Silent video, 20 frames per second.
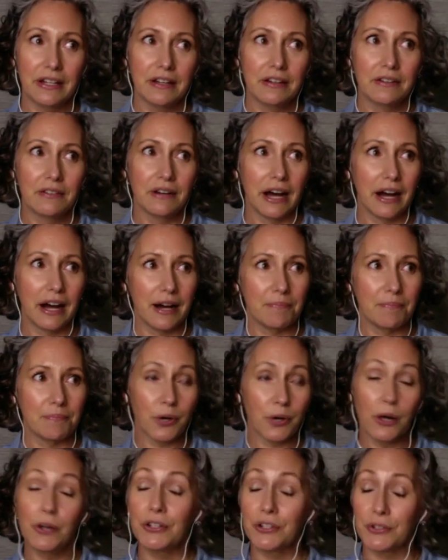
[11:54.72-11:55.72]
um,
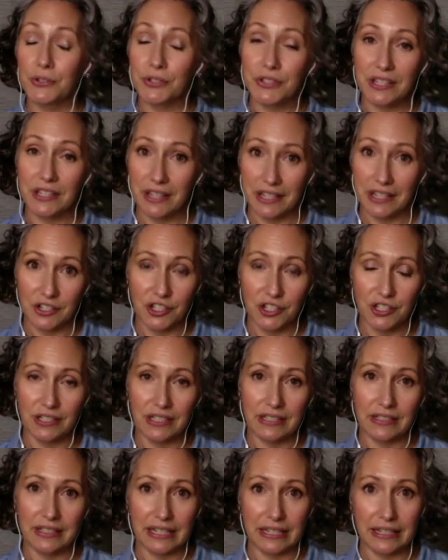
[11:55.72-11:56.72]
produce that they should
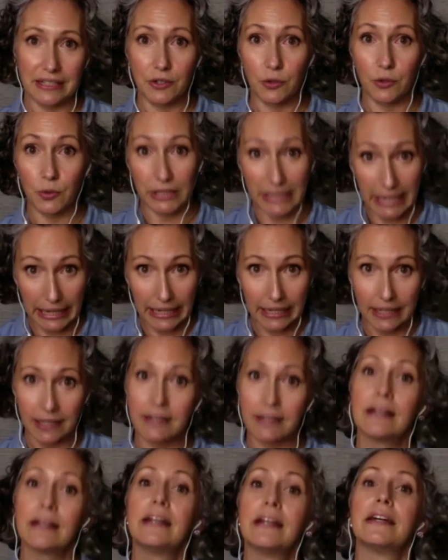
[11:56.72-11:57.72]
eat organic.
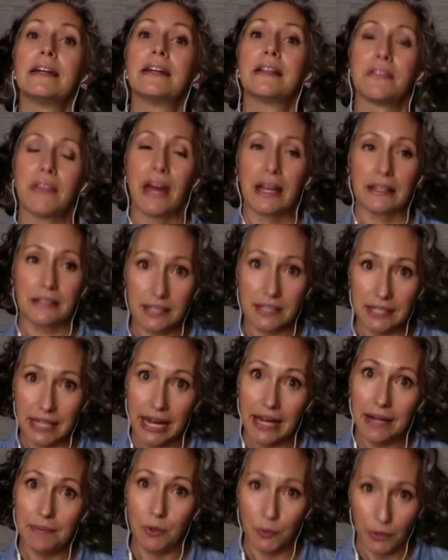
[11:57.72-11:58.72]
Right. That
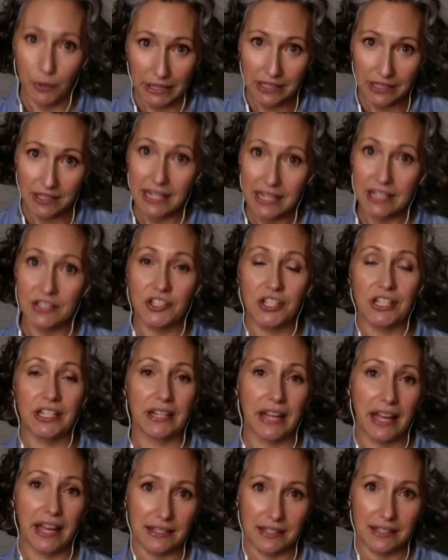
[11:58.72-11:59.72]
same
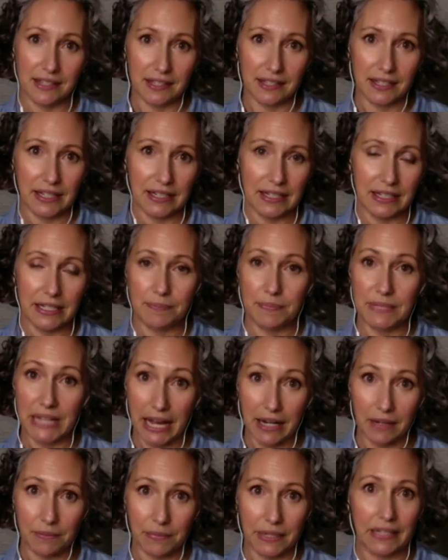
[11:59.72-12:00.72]
organization has the Skin Deep
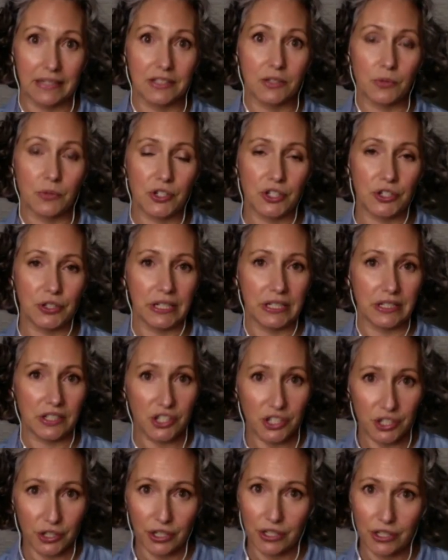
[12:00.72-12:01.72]
Database, which you can
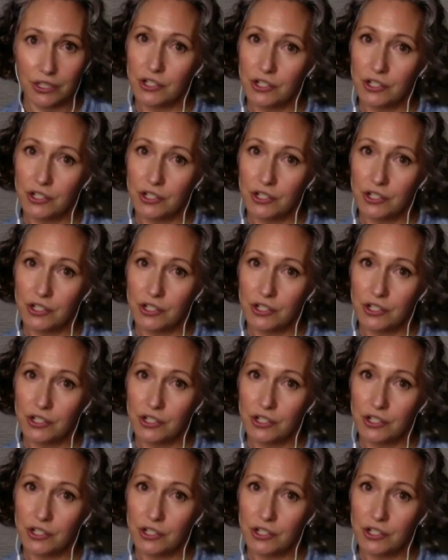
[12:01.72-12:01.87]
search